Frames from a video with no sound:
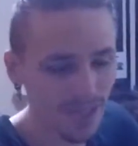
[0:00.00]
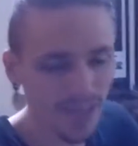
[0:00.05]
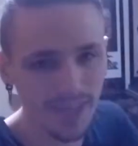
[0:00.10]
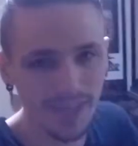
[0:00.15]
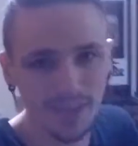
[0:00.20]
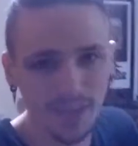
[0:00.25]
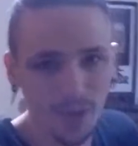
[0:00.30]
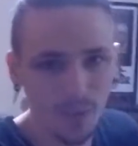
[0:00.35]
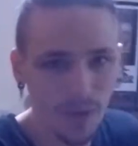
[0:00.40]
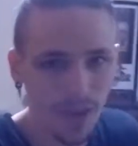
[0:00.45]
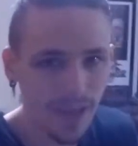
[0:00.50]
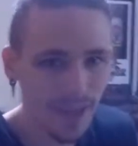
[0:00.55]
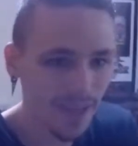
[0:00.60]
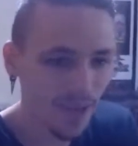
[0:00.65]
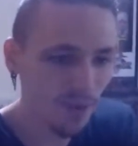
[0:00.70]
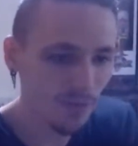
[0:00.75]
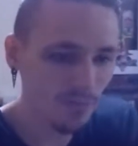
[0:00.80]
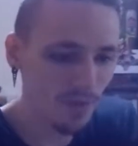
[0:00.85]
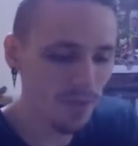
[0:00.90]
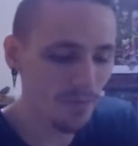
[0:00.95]
I can go hang
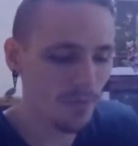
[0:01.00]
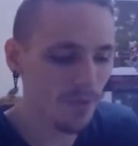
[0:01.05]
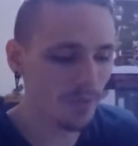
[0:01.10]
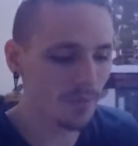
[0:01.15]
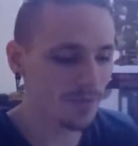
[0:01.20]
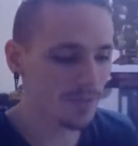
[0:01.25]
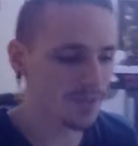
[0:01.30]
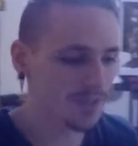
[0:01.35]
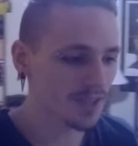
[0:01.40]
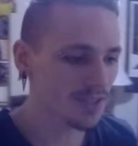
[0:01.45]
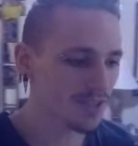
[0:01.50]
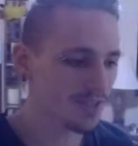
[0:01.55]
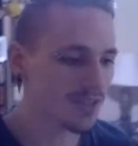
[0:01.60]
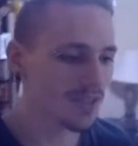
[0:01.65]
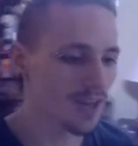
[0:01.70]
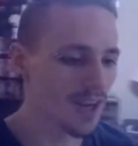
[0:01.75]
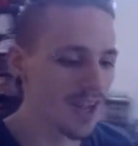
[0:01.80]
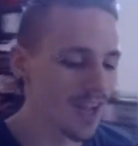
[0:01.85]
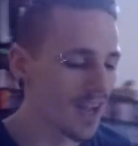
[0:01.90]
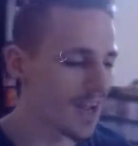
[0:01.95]
out with my baby
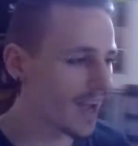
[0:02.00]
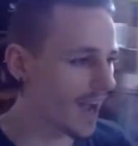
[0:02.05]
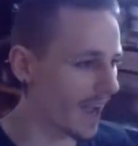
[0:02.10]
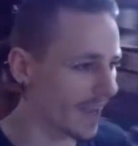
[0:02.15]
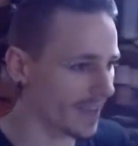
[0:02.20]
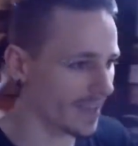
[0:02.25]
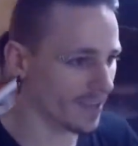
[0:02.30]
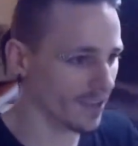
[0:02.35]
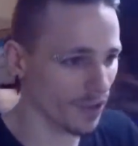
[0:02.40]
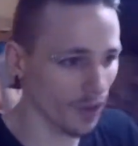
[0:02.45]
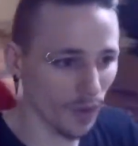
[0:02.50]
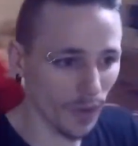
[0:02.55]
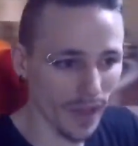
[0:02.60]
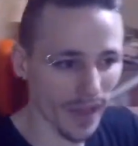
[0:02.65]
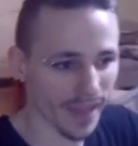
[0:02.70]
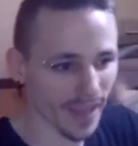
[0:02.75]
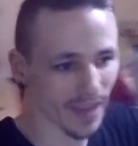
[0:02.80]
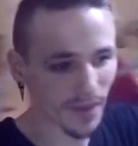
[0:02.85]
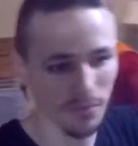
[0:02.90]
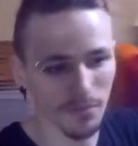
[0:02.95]
sister. I can go
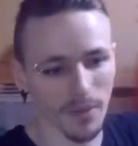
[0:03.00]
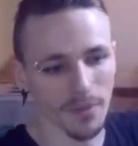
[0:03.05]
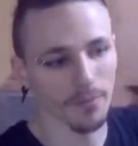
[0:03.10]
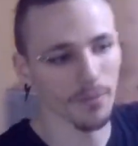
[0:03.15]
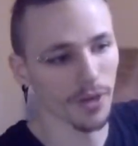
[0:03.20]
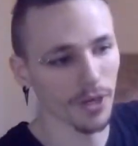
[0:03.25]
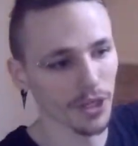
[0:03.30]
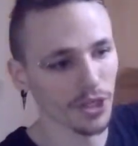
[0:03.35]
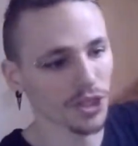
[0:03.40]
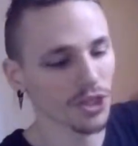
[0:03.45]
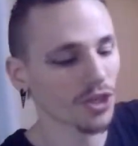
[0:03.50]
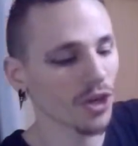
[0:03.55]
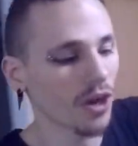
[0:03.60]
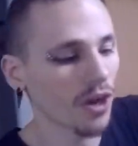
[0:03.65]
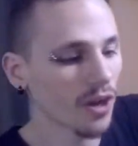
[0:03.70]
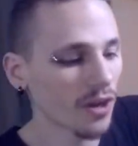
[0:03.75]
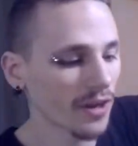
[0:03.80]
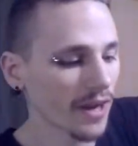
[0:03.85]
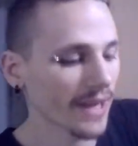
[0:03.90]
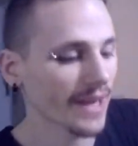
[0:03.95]
hang out with my buddy
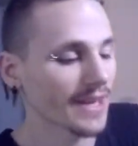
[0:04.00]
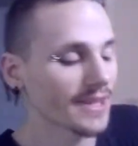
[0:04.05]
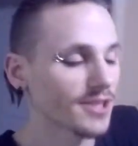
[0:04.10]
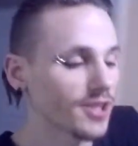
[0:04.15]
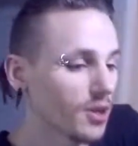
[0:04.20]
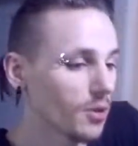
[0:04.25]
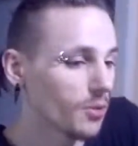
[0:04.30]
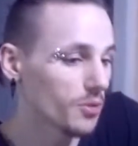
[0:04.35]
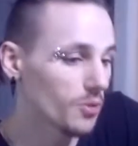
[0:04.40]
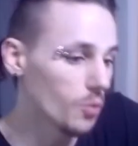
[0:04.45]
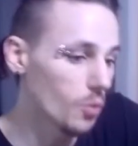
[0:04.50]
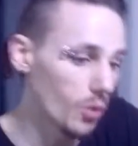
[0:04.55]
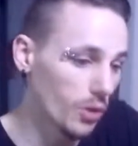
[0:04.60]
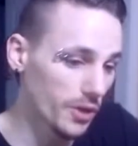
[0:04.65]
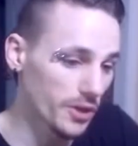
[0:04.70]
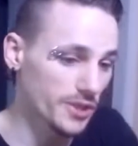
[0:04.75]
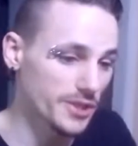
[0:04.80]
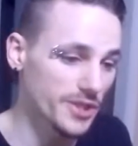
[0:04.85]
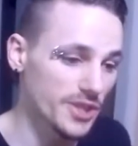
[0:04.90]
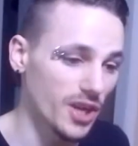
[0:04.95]
Sean. I get to go into
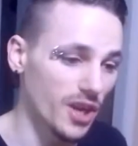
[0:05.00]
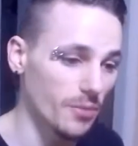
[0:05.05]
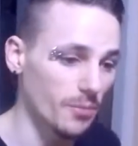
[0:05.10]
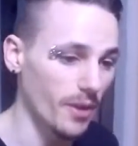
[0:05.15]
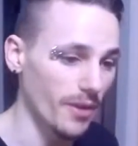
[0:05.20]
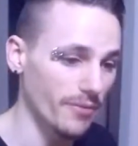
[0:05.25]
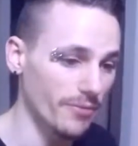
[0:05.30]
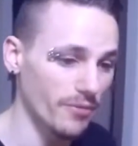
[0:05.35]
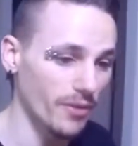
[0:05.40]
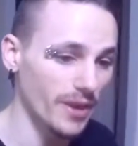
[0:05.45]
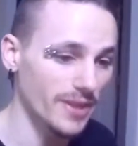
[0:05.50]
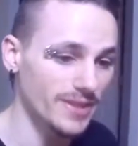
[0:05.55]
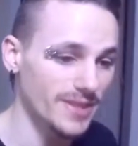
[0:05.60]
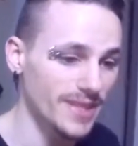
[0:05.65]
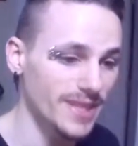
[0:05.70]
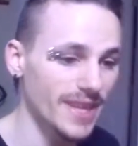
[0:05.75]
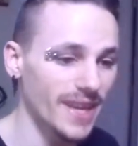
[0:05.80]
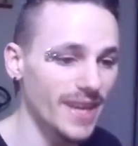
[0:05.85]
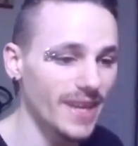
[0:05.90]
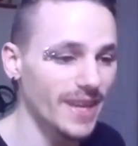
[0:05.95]
work and see all my friends
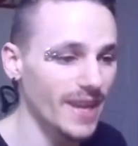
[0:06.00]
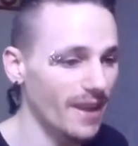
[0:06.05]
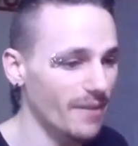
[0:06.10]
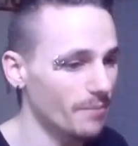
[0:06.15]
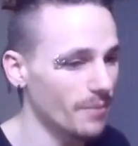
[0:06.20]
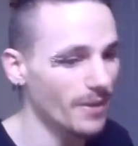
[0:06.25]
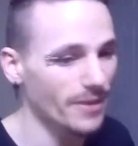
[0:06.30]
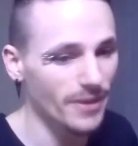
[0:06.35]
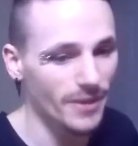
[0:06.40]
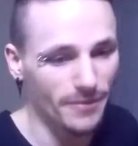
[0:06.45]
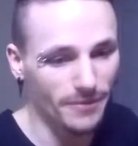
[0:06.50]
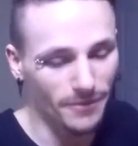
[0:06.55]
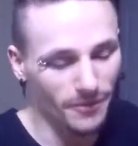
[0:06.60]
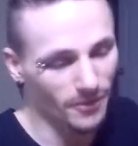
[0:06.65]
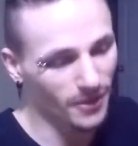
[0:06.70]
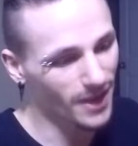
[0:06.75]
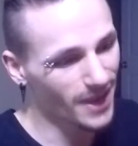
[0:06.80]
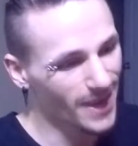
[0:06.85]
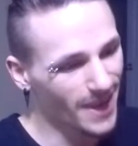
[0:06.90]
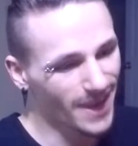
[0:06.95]
again. I've been there
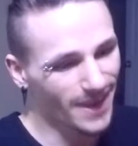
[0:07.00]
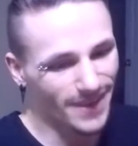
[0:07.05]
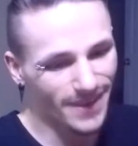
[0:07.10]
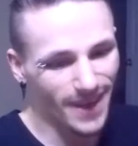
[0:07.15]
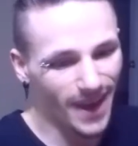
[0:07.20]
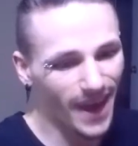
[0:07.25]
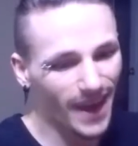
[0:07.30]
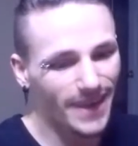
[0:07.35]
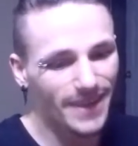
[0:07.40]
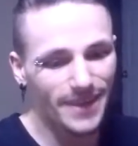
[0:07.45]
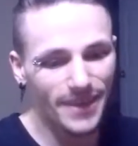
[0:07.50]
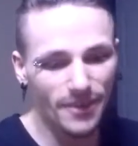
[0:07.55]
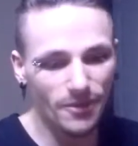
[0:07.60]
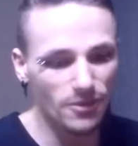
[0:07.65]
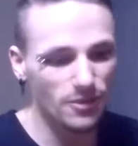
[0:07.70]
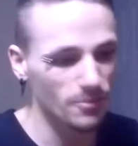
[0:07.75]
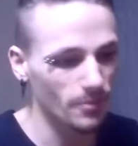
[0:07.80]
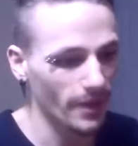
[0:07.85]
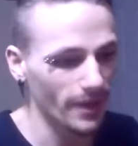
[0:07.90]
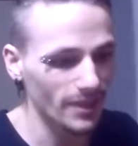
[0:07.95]
for 9
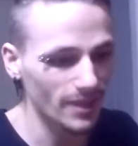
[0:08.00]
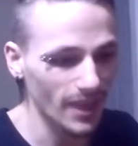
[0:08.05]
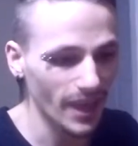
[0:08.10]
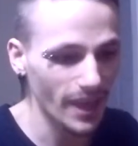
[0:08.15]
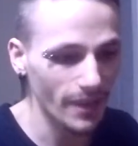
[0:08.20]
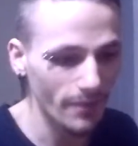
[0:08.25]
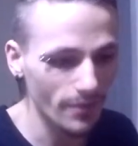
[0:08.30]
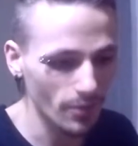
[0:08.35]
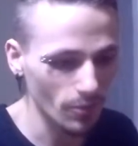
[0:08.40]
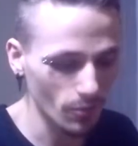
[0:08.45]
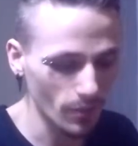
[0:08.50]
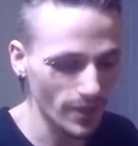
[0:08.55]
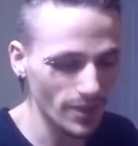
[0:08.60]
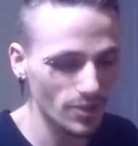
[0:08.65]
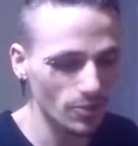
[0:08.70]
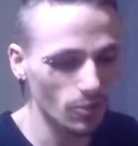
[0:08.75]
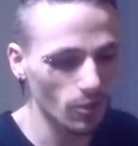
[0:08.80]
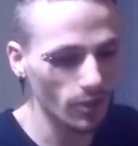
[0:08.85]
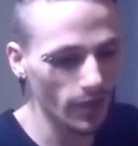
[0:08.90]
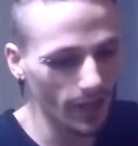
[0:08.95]
years of my life. The
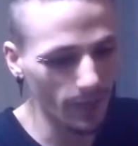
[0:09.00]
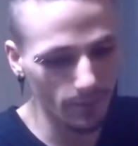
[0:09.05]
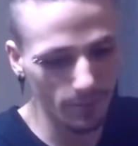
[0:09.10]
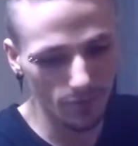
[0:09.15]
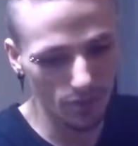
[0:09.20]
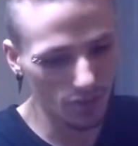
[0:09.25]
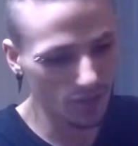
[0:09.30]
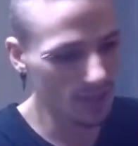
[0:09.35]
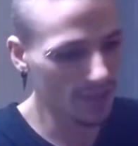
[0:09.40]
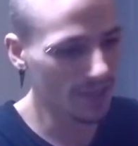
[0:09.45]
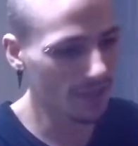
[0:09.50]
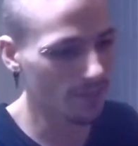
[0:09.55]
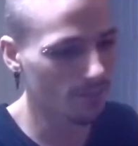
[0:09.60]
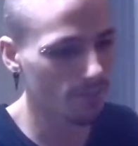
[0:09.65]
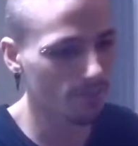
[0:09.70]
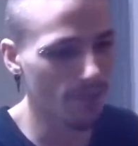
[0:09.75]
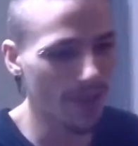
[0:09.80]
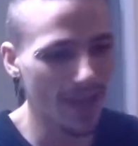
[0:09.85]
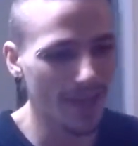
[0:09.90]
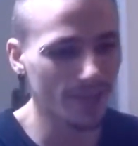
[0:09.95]
restaurant, I'm just
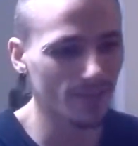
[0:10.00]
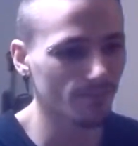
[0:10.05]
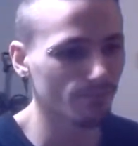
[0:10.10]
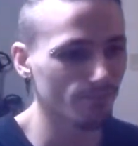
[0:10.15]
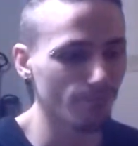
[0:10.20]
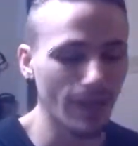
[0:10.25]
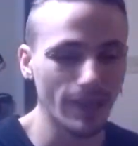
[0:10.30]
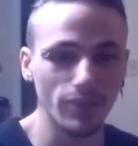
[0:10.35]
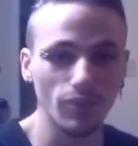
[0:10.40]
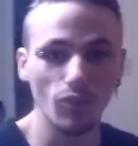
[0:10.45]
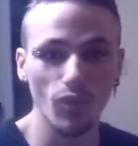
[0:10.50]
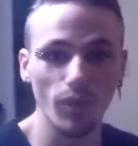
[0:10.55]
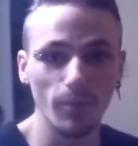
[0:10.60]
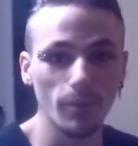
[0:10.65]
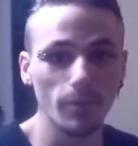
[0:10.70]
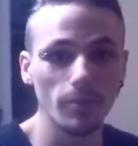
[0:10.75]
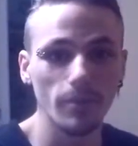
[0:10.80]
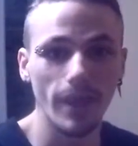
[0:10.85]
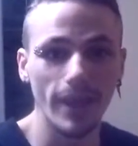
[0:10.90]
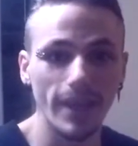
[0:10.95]
back to
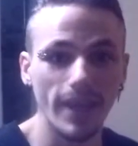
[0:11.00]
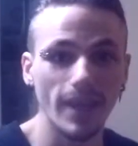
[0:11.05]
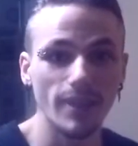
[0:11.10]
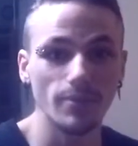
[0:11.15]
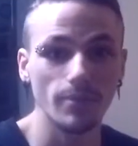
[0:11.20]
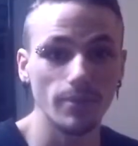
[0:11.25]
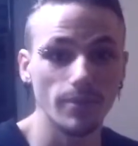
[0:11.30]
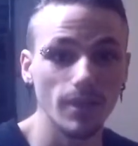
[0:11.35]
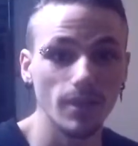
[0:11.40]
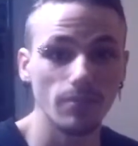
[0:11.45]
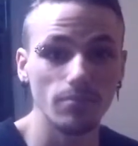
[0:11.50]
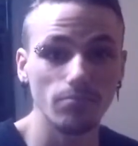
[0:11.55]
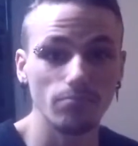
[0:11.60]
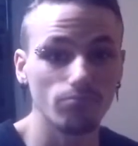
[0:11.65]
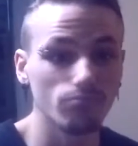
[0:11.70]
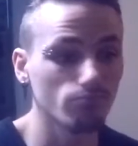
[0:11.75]
normal. Hey guys, what's up?